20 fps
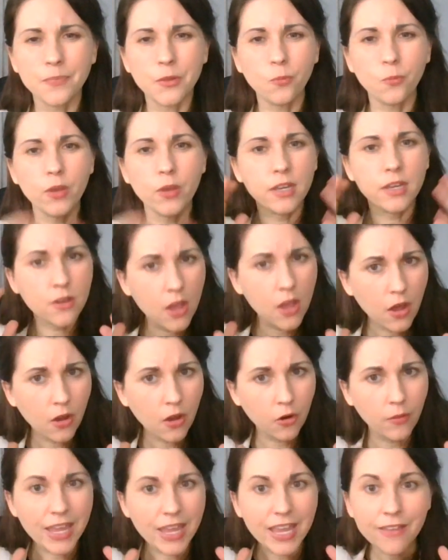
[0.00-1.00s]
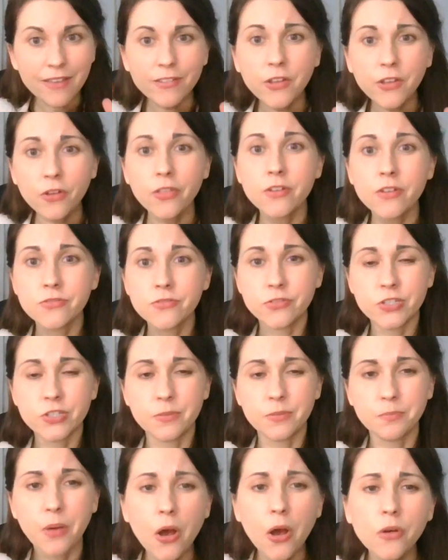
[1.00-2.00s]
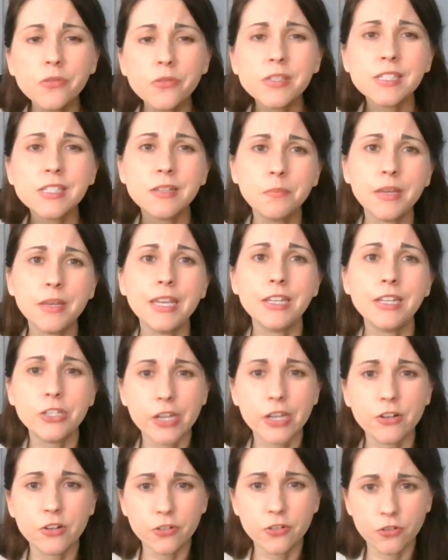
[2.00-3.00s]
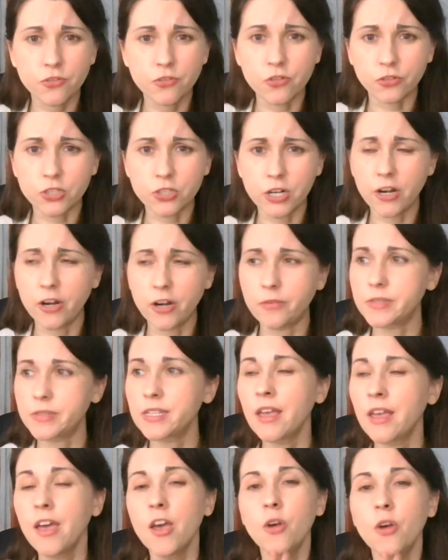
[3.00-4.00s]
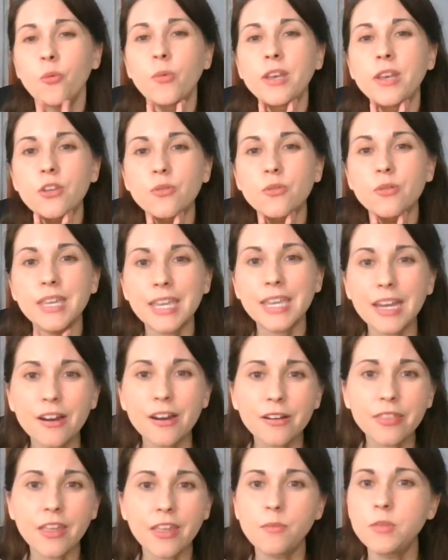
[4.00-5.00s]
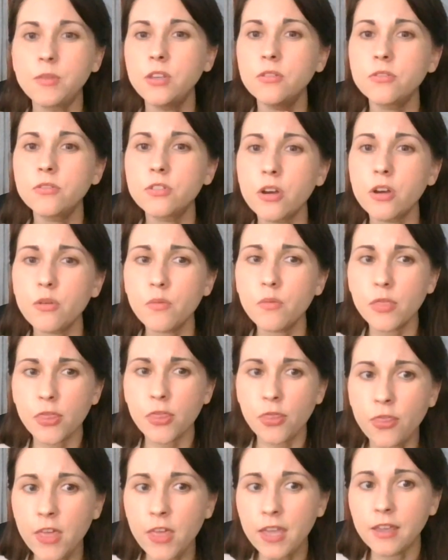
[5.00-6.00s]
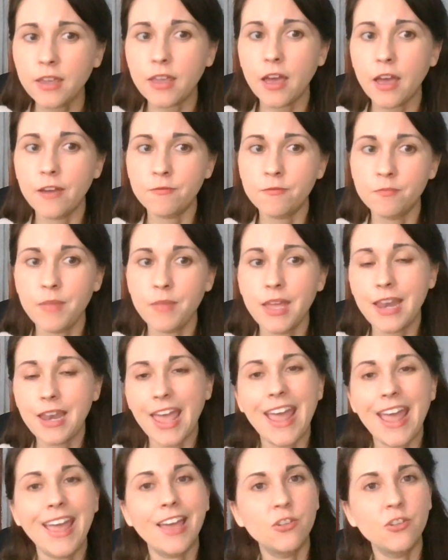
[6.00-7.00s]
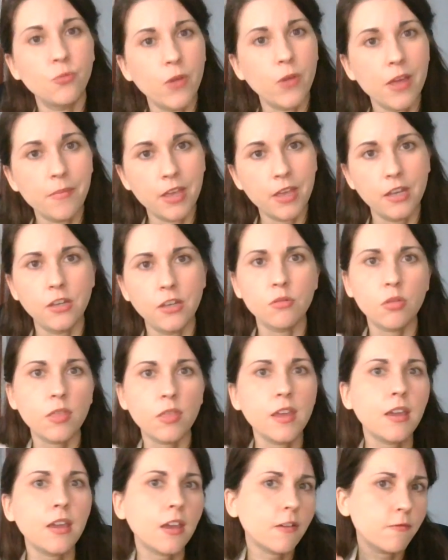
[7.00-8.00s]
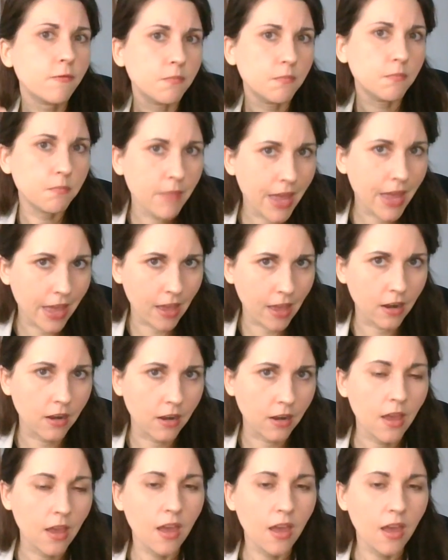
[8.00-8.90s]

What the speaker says: We know, even though those are supposed to be gender neutral terms, when you hear them, you don't think of men and women, you think of men.